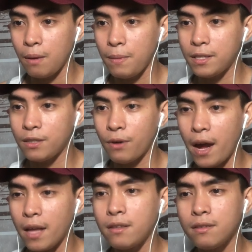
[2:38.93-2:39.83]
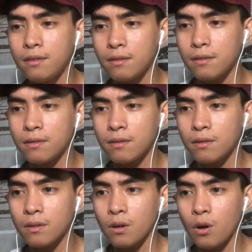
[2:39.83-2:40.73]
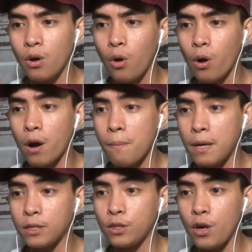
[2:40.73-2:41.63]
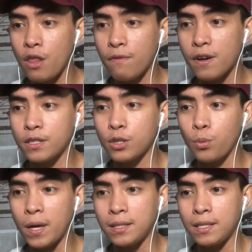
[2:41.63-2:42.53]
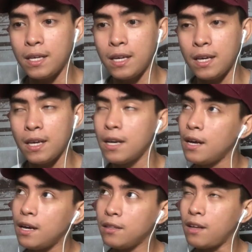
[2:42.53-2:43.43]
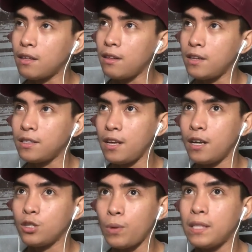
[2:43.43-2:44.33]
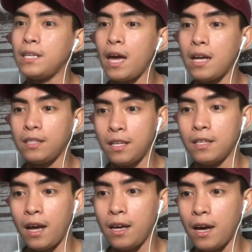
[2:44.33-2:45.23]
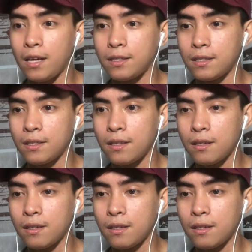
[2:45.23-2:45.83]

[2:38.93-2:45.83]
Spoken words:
Miss Grand? Or Miss Universe 20, not last year, 2018, I guess.